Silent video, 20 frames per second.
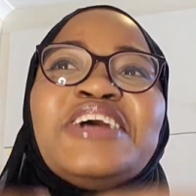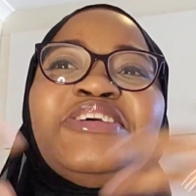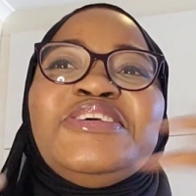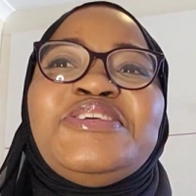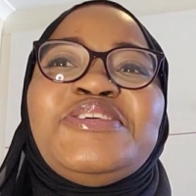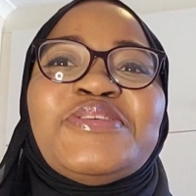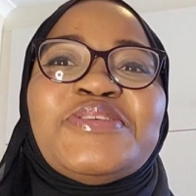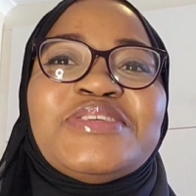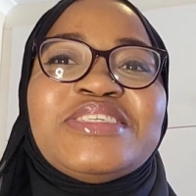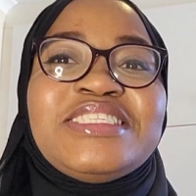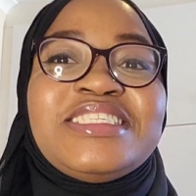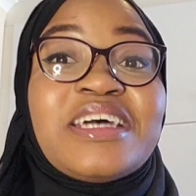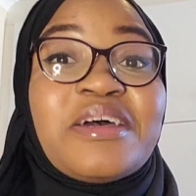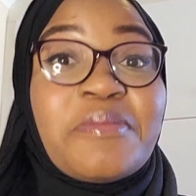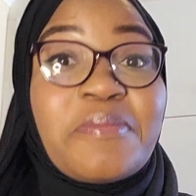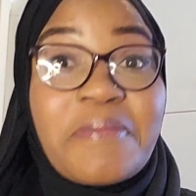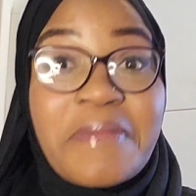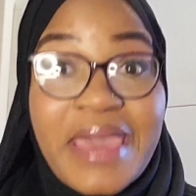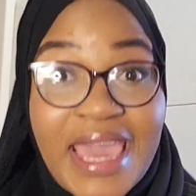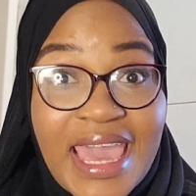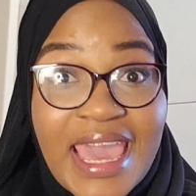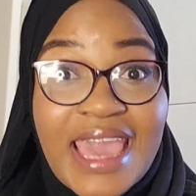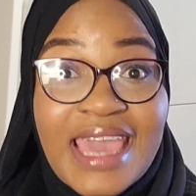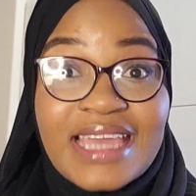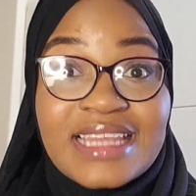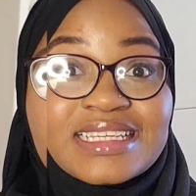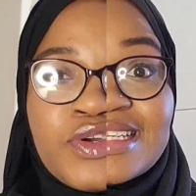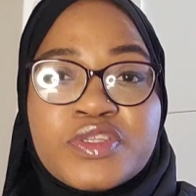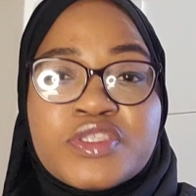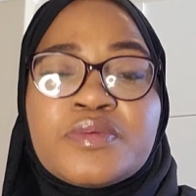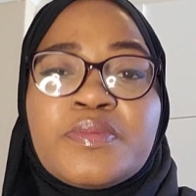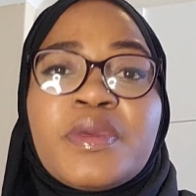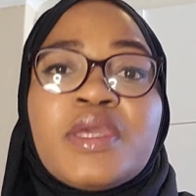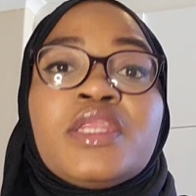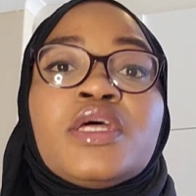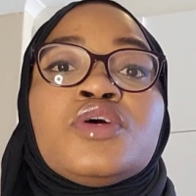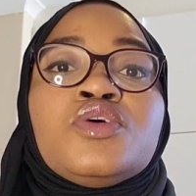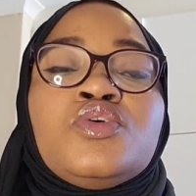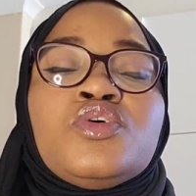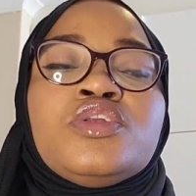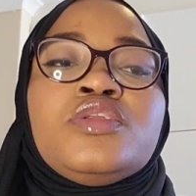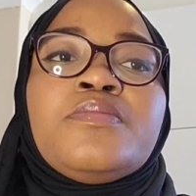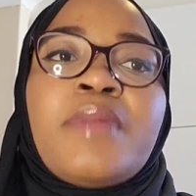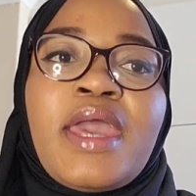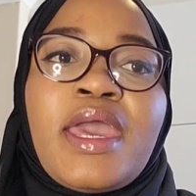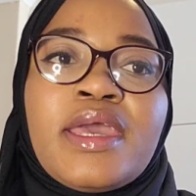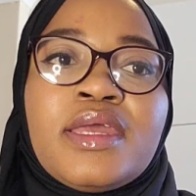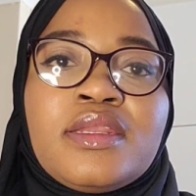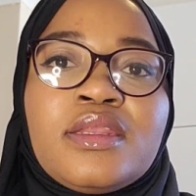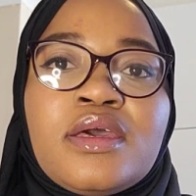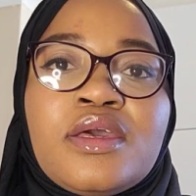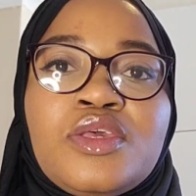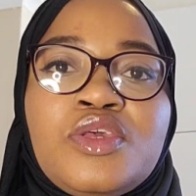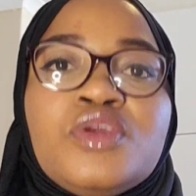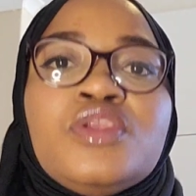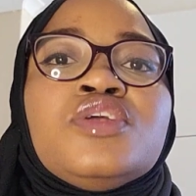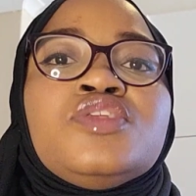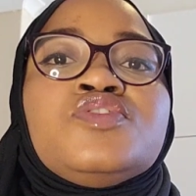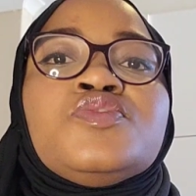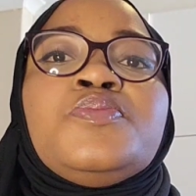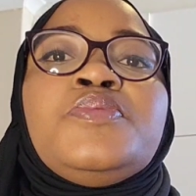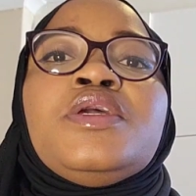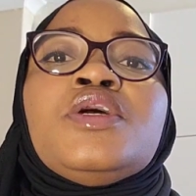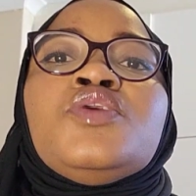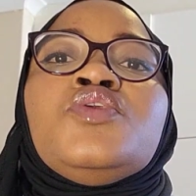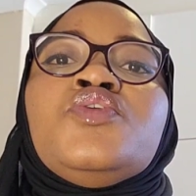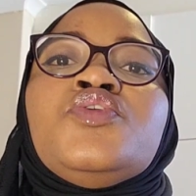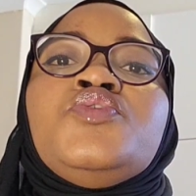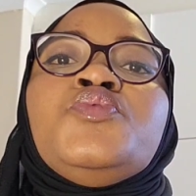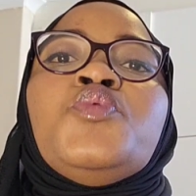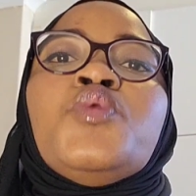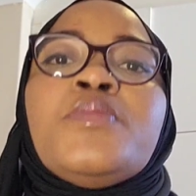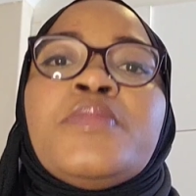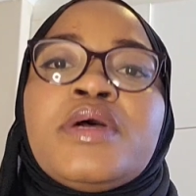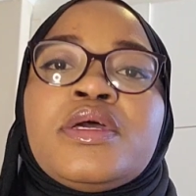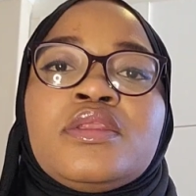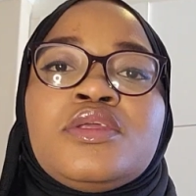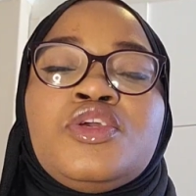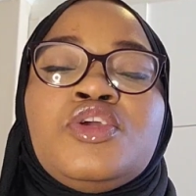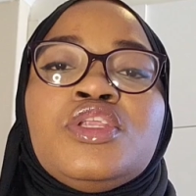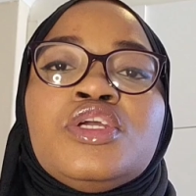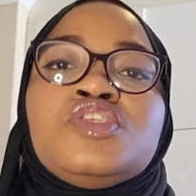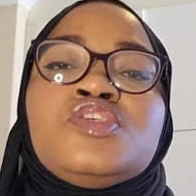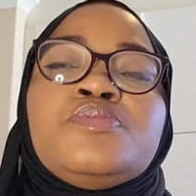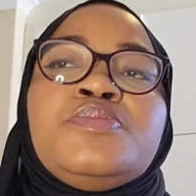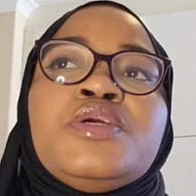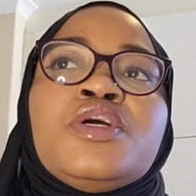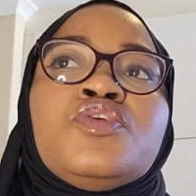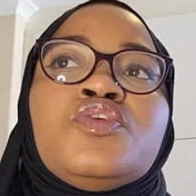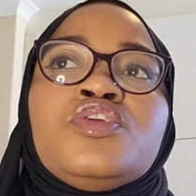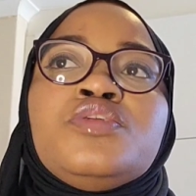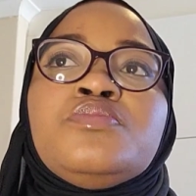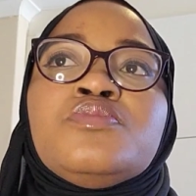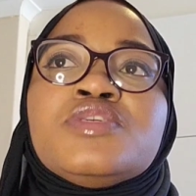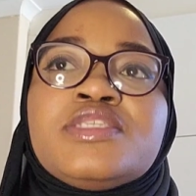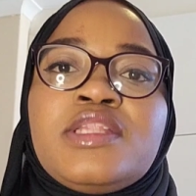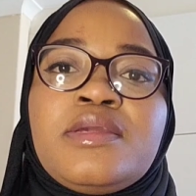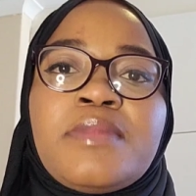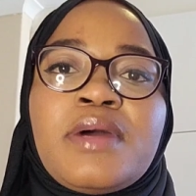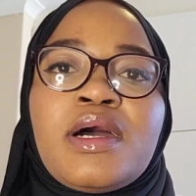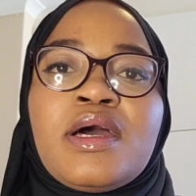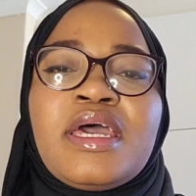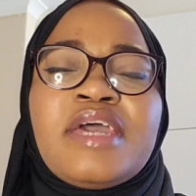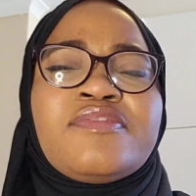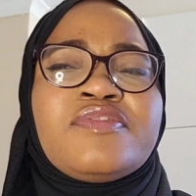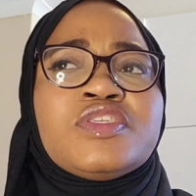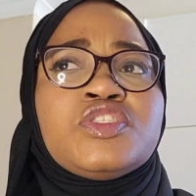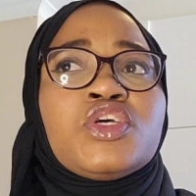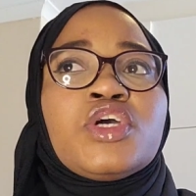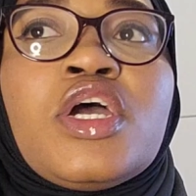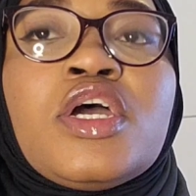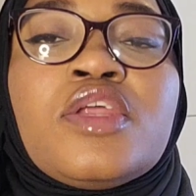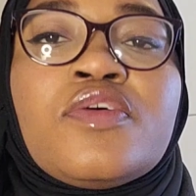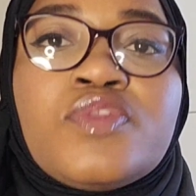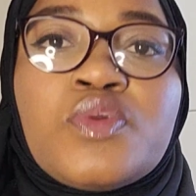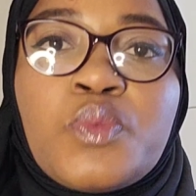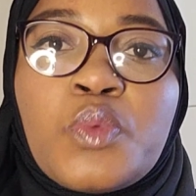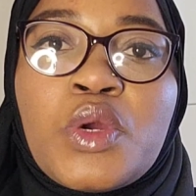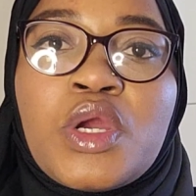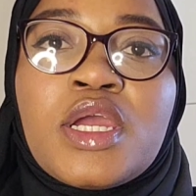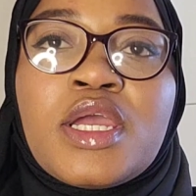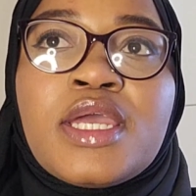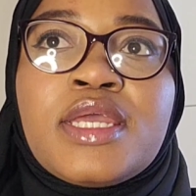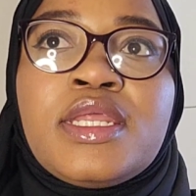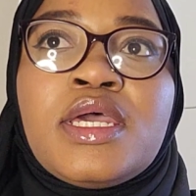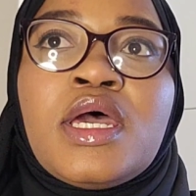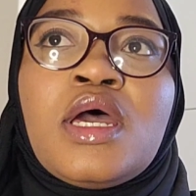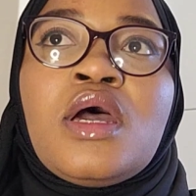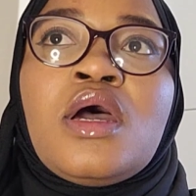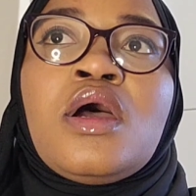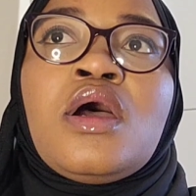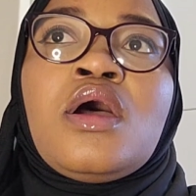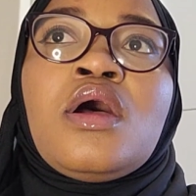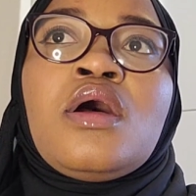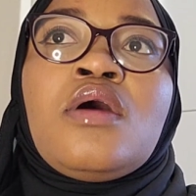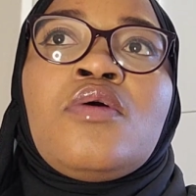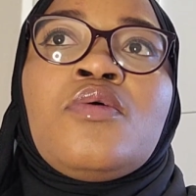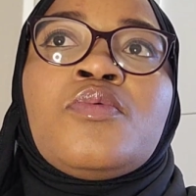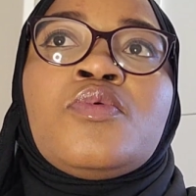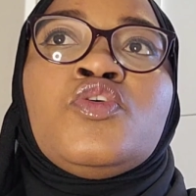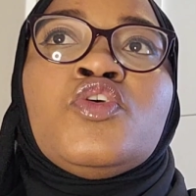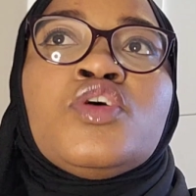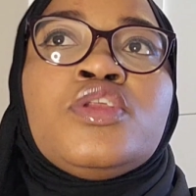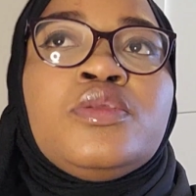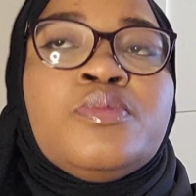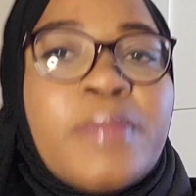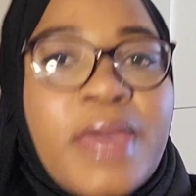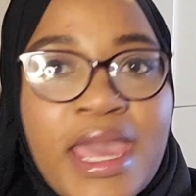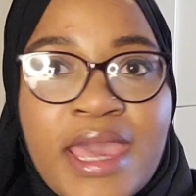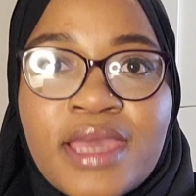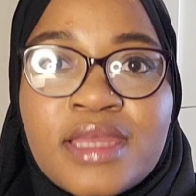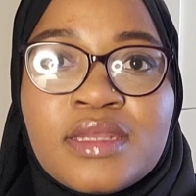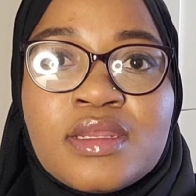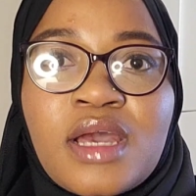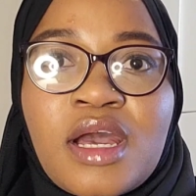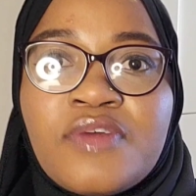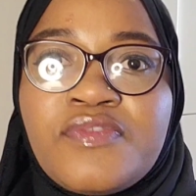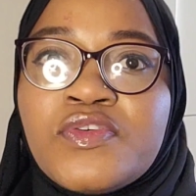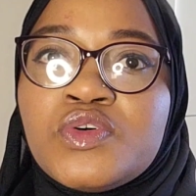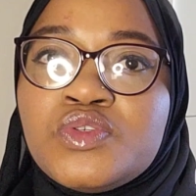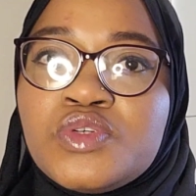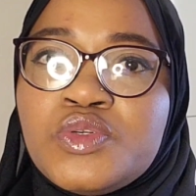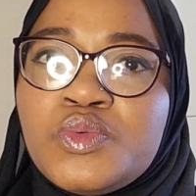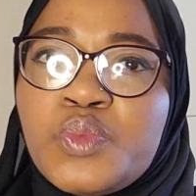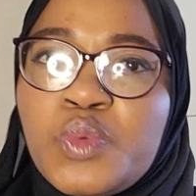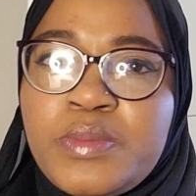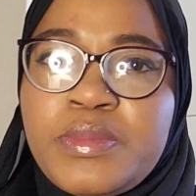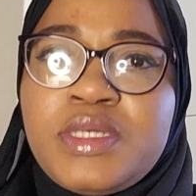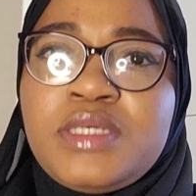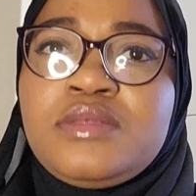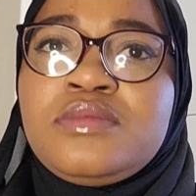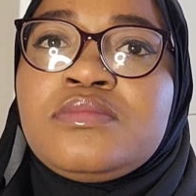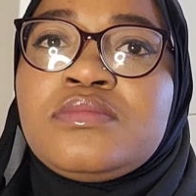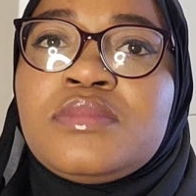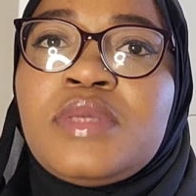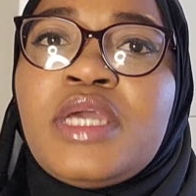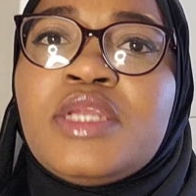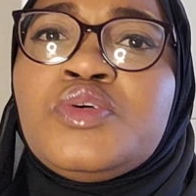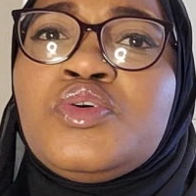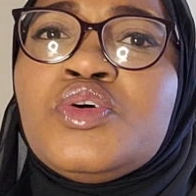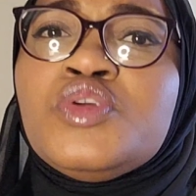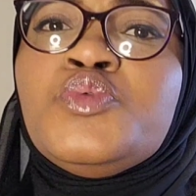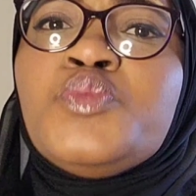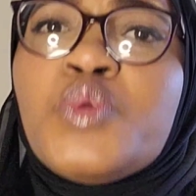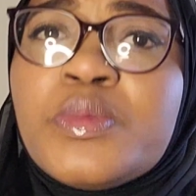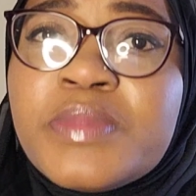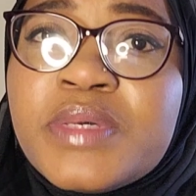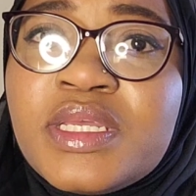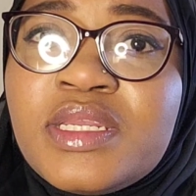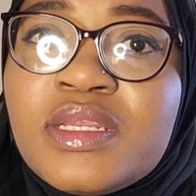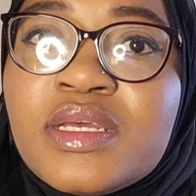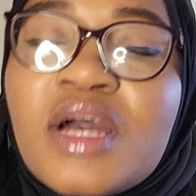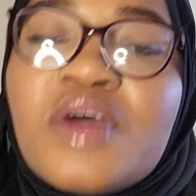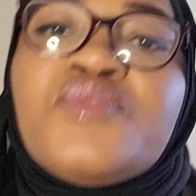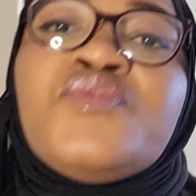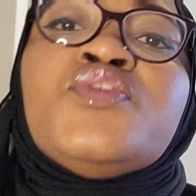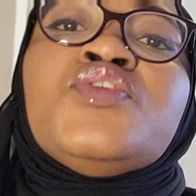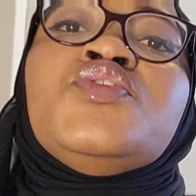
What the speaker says: a good man. For you to meet a good man, you need to be a good woman. You need to be a good Muslima. Haven't you heard of the word? Good men are for good women, and good women are